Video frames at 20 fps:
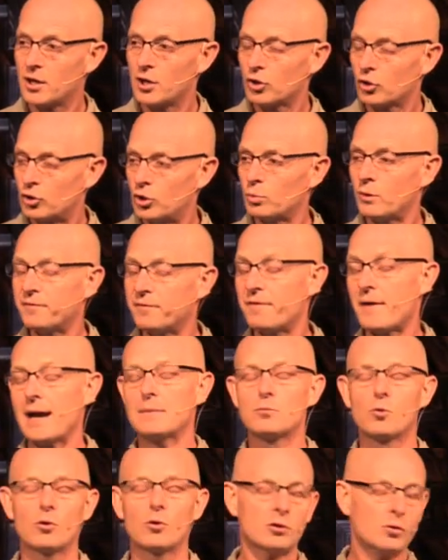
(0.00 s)
Could we find
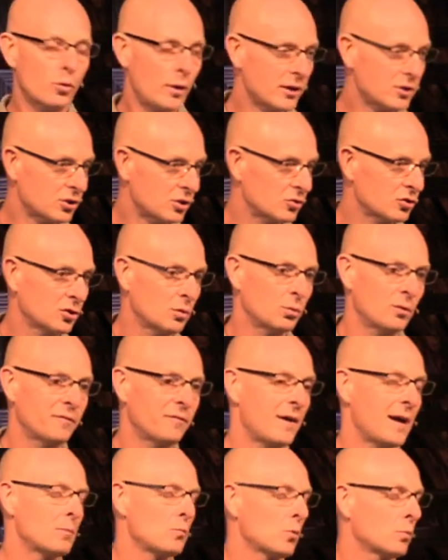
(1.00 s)
more questions? Could we
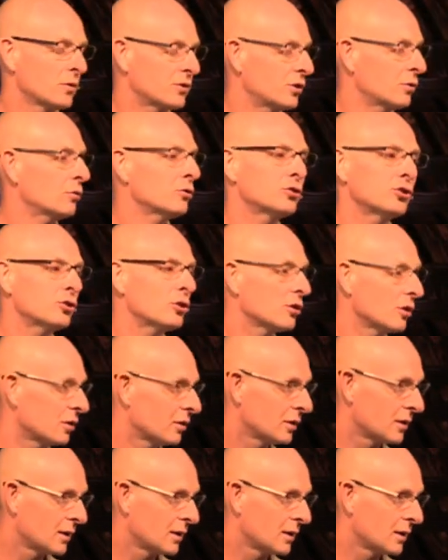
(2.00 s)
find more material? Sure.